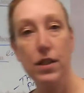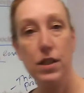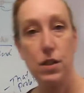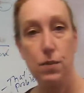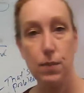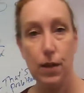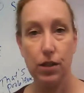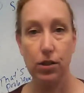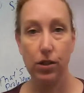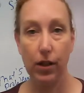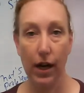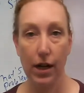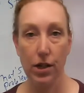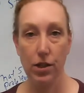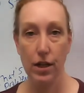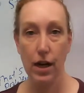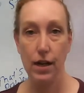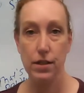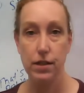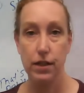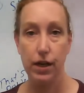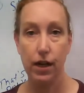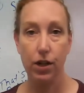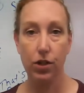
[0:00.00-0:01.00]
this semester, I had you
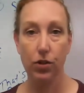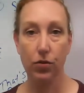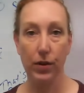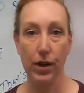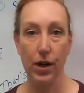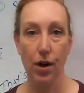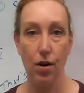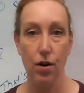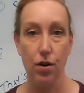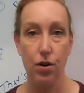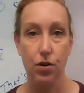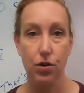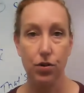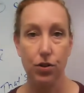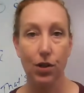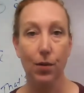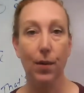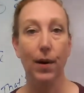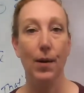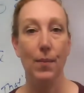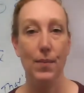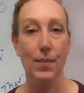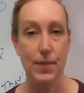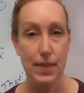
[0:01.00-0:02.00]
guys and gals read articles
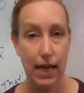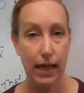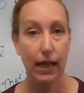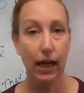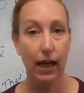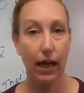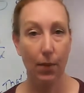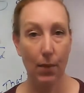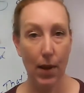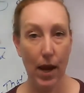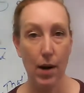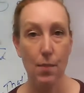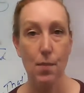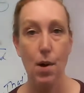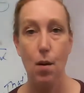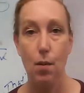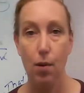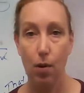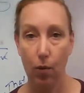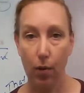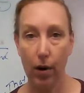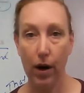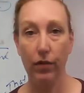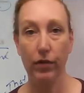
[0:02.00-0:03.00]
about taking a meta
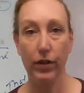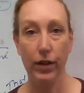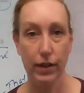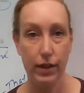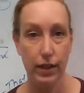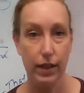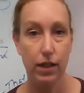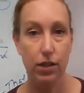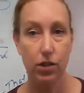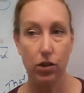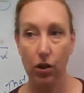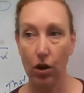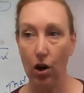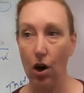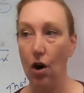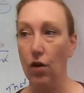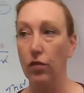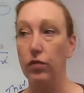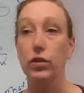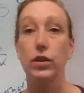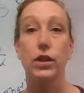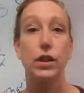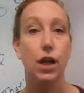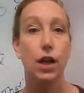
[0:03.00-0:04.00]
moment whenever things are
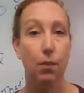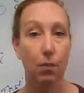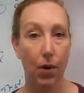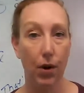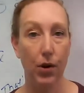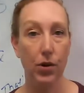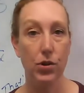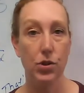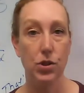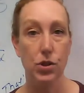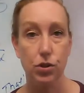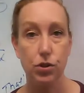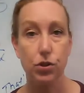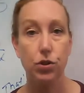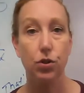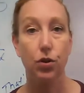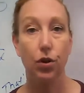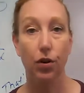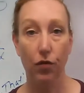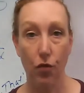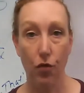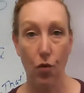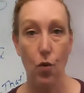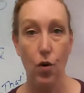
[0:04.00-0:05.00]
overly emotional
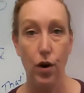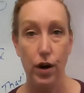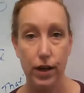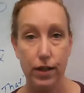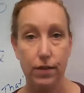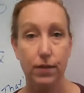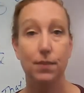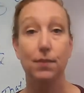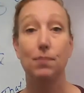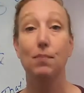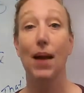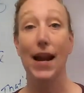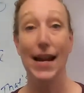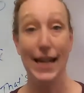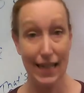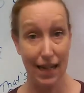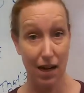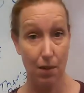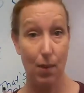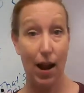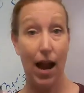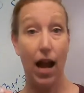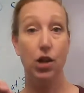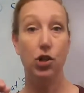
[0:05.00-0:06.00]
to avoid
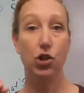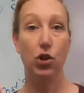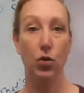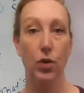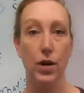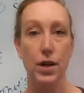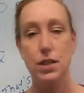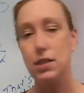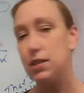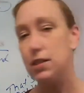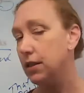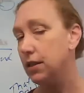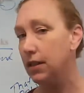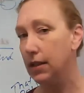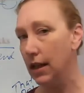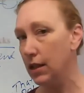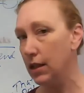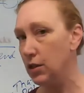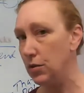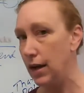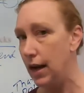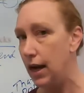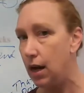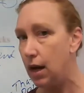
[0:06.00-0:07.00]
making bad choices, and
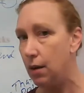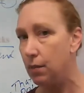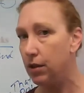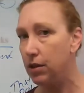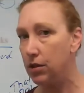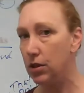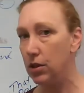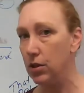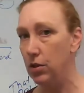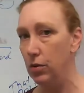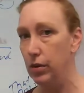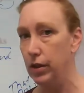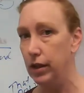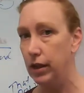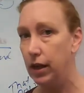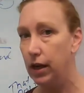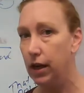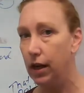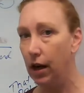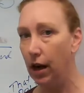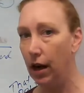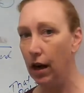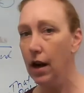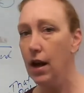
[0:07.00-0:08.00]
that's what Hamlet's doing
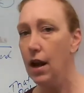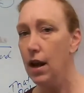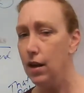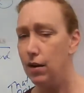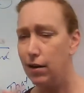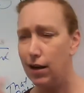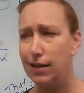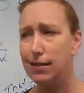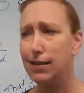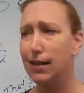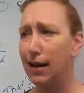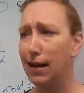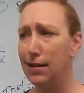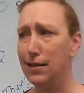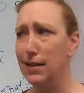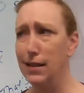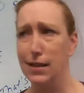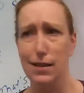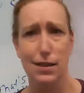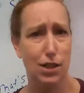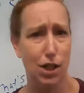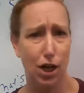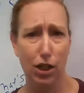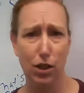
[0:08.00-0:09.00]
here. You guys and gals
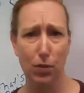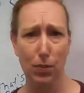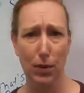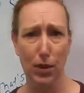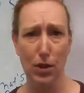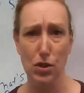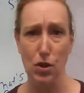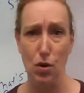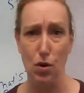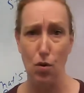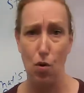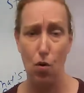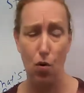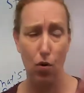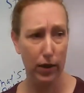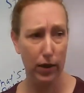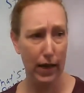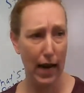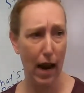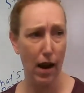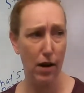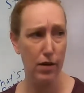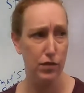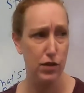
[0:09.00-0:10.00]
say Shakespeare's so
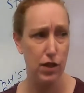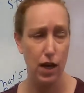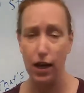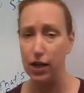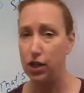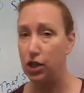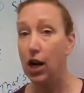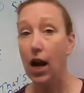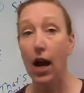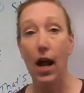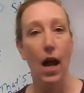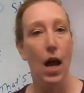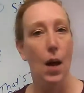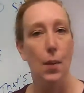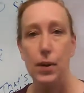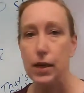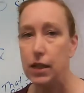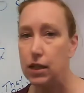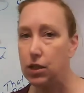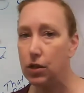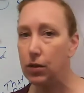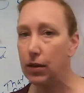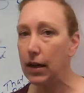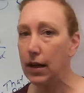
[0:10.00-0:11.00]
old and out of touch, but
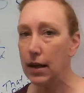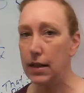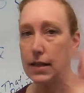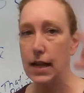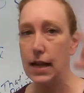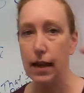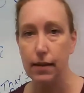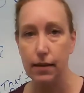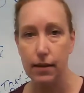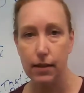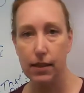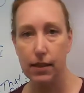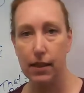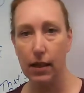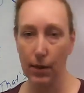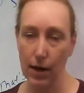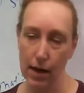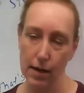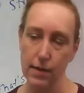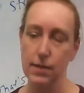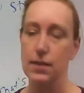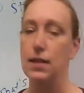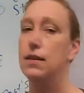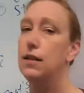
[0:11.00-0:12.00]
he's doing exactly the same
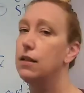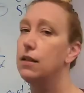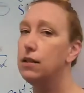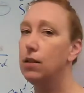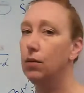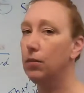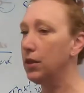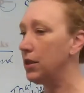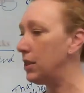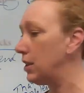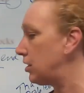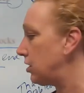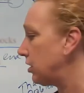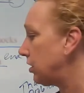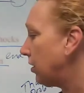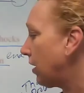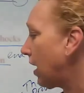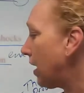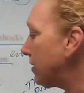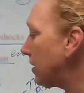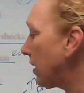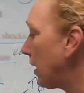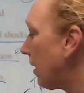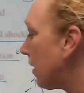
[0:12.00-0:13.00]
kinds of things that we're teaching you
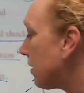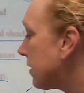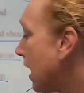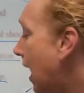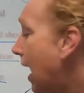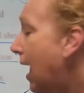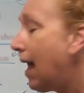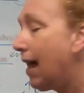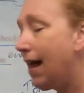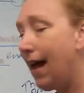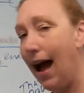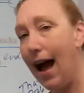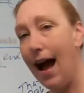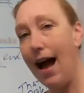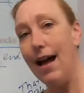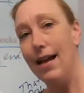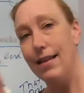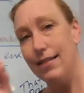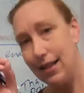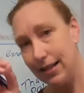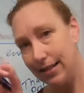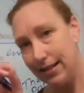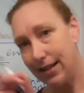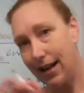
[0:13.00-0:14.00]
guys and gals. Ah,
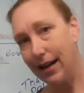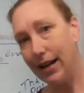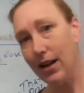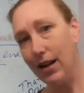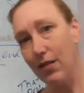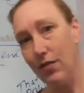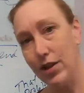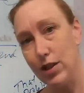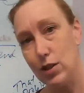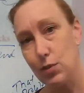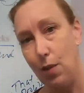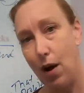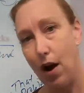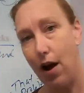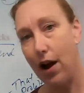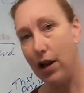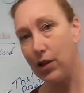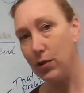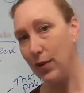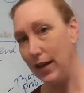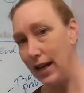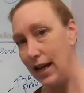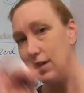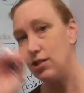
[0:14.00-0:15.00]
that's got to give us
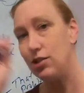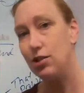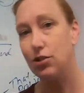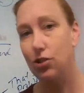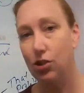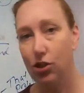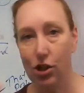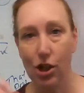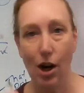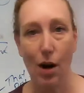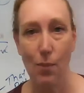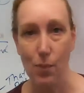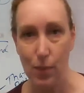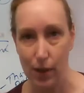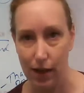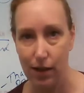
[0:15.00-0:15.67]
pause. We can't just jump